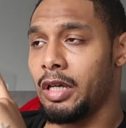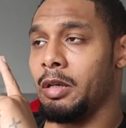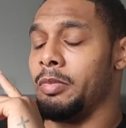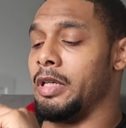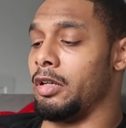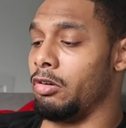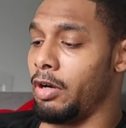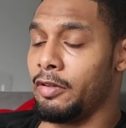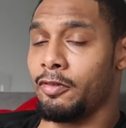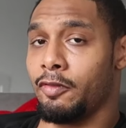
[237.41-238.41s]
and being
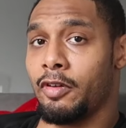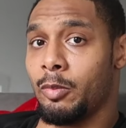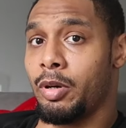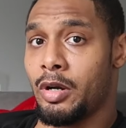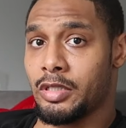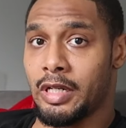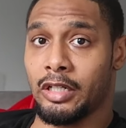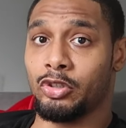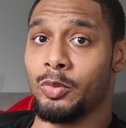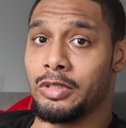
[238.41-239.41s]
grateful for the person
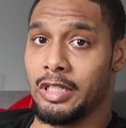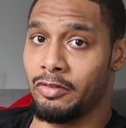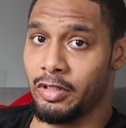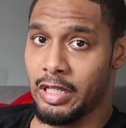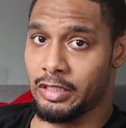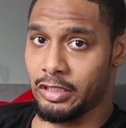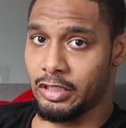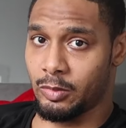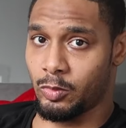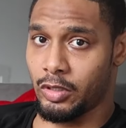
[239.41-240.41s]
that you was in a
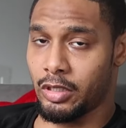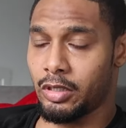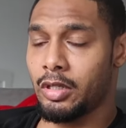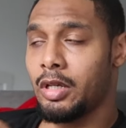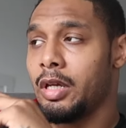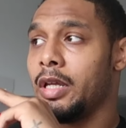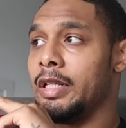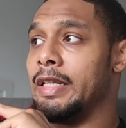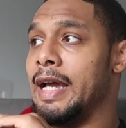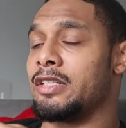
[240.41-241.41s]
relationship with.
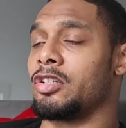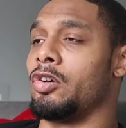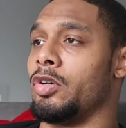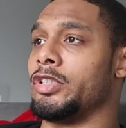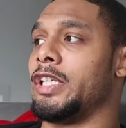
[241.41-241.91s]
That's gonna